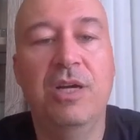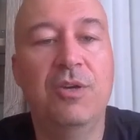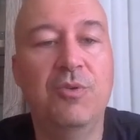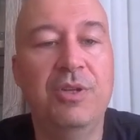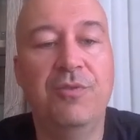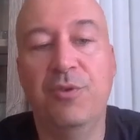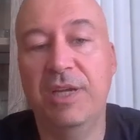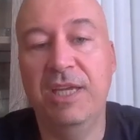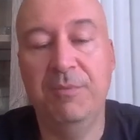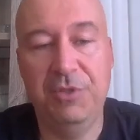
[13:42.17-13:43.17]
rook d4,
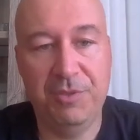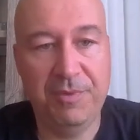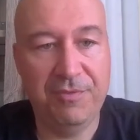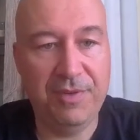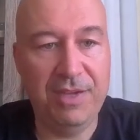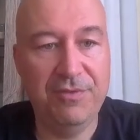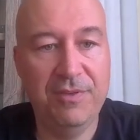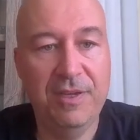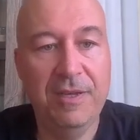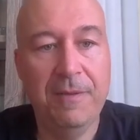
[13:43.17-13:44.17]
again bishop f5
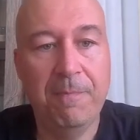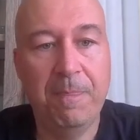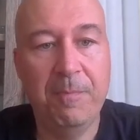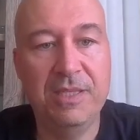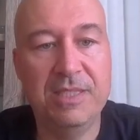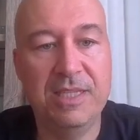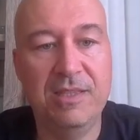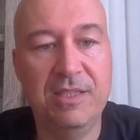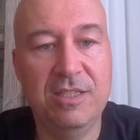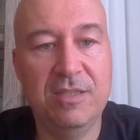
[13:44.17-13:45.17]
means that
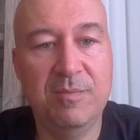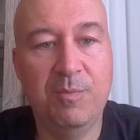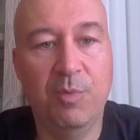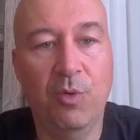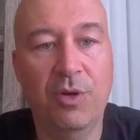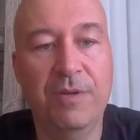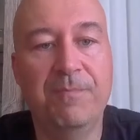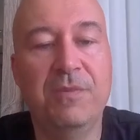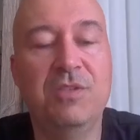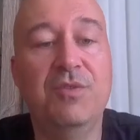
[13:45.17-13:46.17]
this pawn
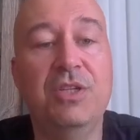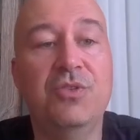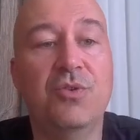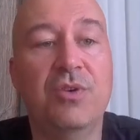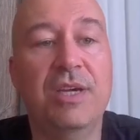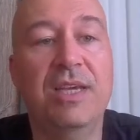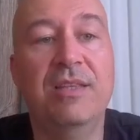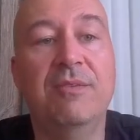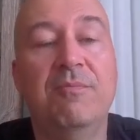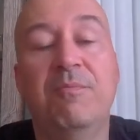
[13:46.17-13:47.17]
is very strong
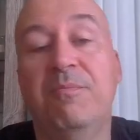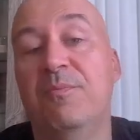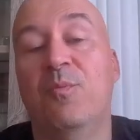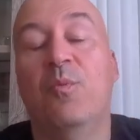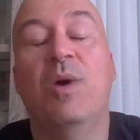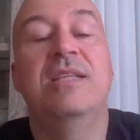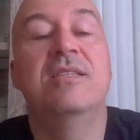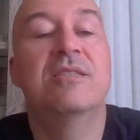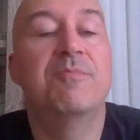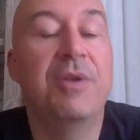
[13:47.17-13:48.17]
and
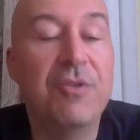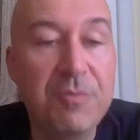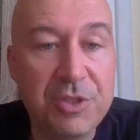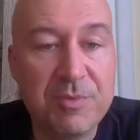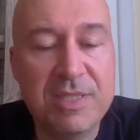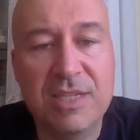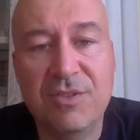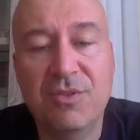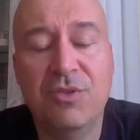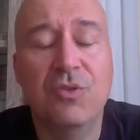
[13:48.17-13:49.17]
white's pair of bishops
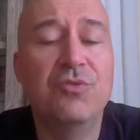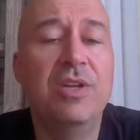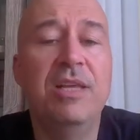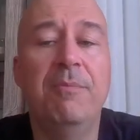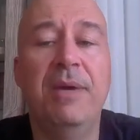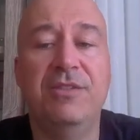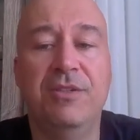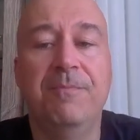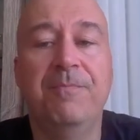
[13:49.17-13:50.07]
don't really matter.